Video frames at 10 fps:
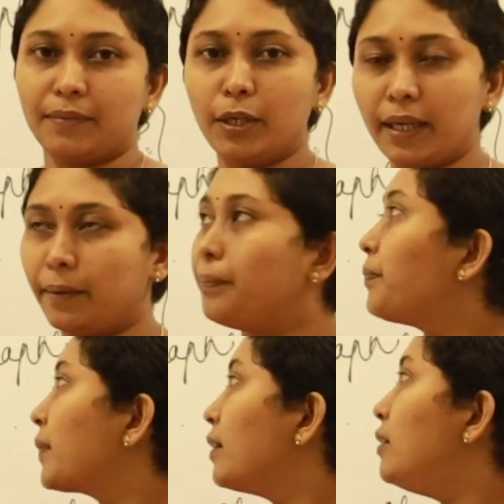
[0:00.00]
Okay,
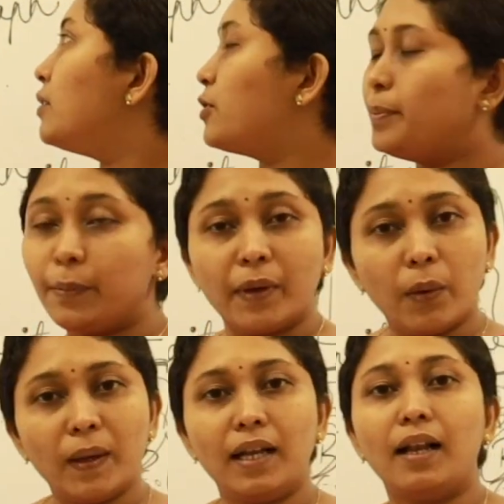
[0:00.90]
so prepare
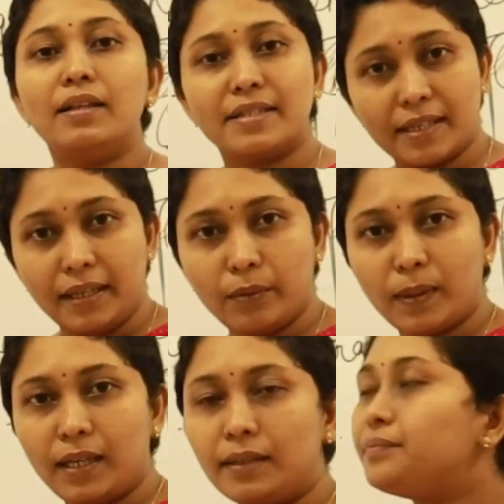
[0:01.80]
well, study
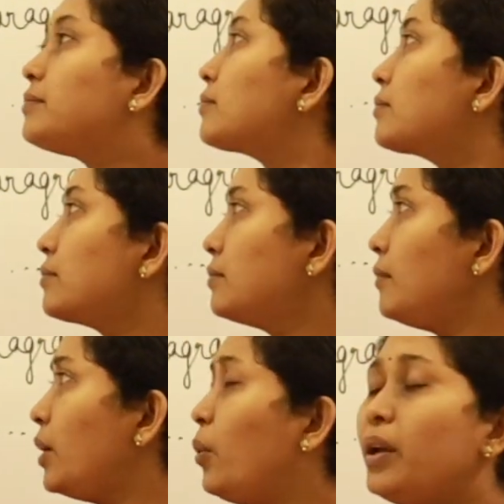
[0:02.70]
well.
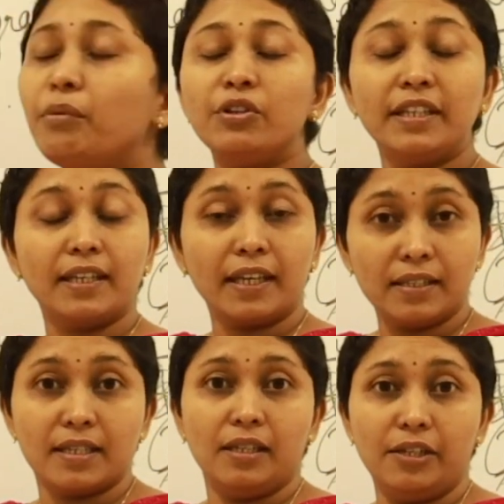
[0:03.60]
One thing I
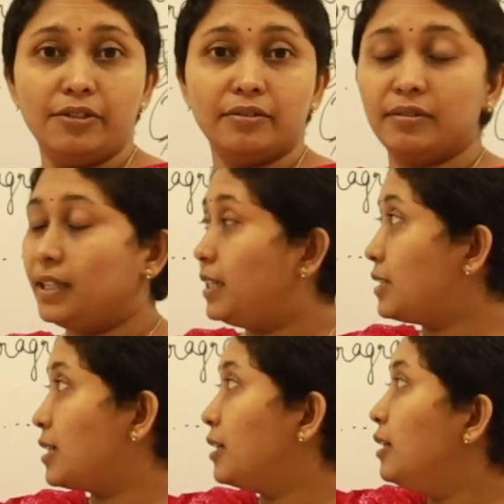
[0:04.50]
can tell you, that
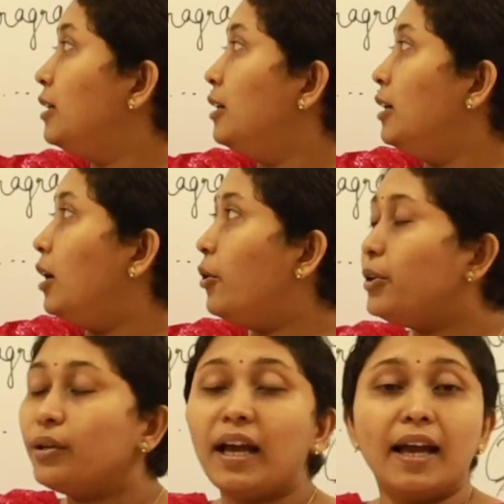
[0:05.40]

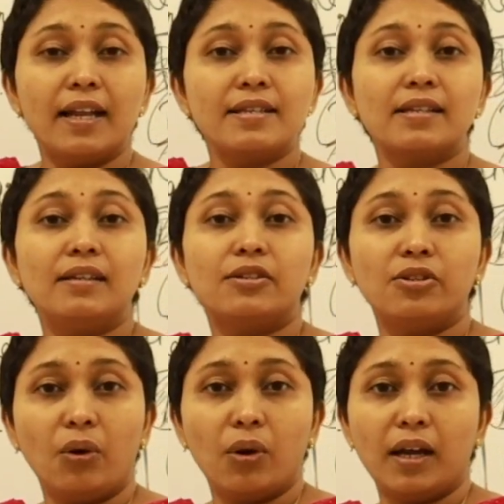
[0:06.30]
oru answer
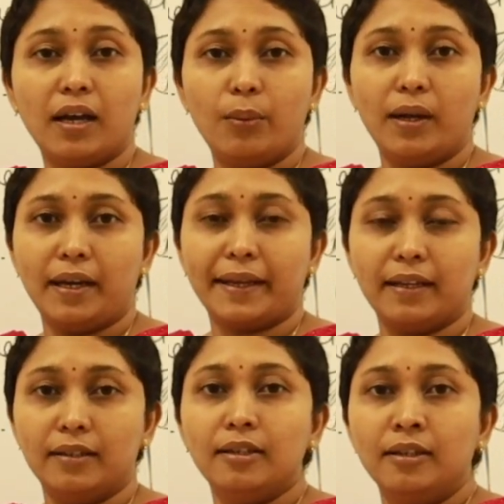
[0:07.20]
wrong
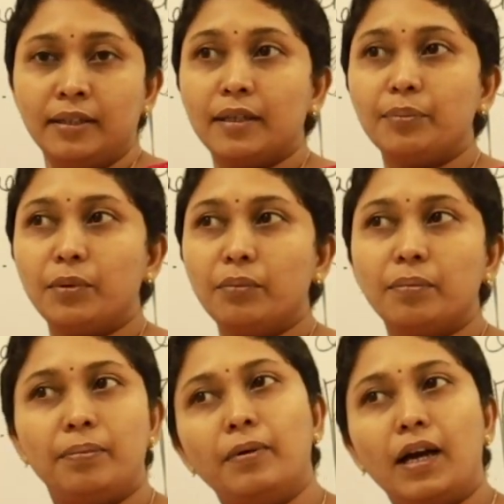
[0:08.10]
avanengil ningappum
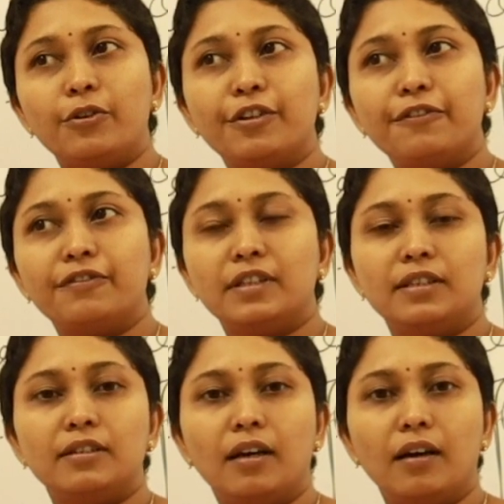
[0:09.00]
out of
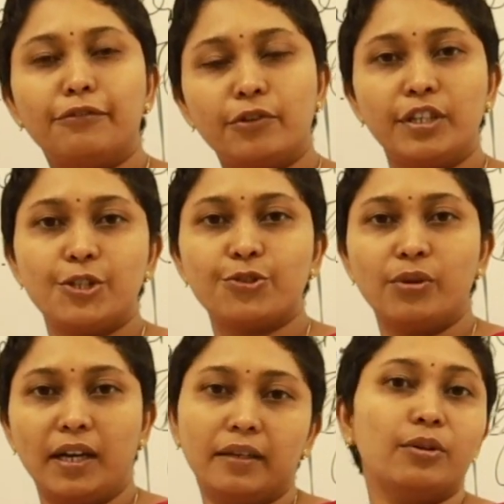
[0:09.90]
42
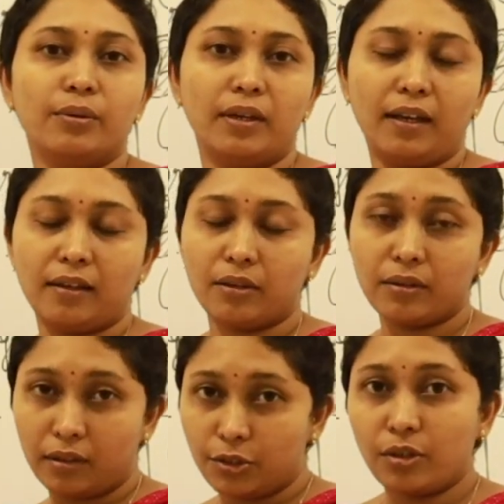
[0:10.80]
aanu
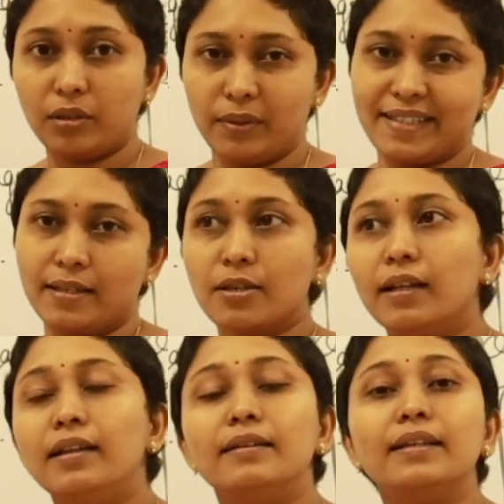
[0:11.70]
total question, so
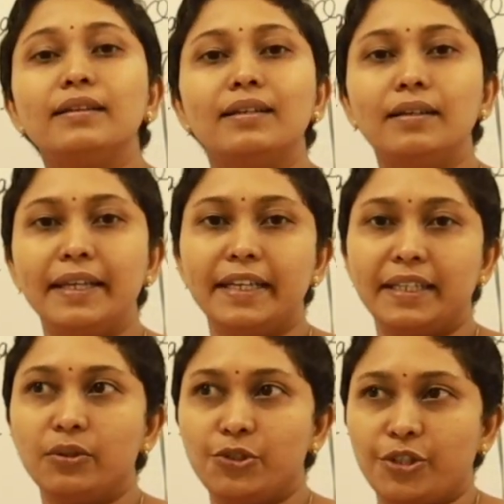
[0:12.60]
adil ningu 30
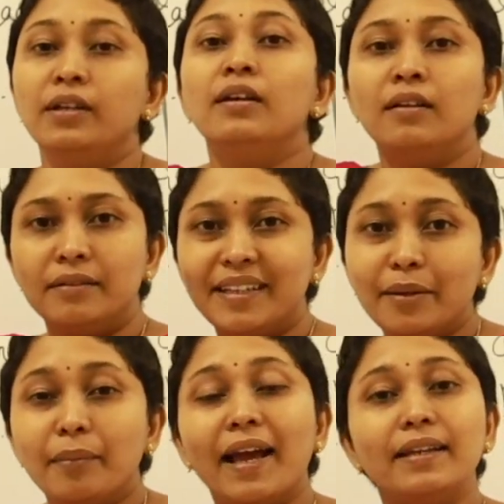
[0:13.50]
kittinu vacho, the
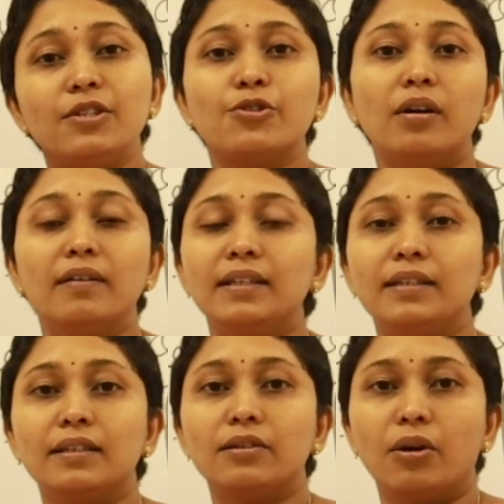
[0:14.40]
remaining 12
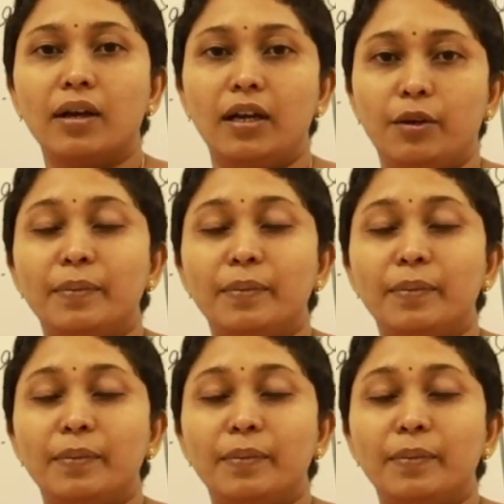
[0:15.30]
ningu wrong aalu.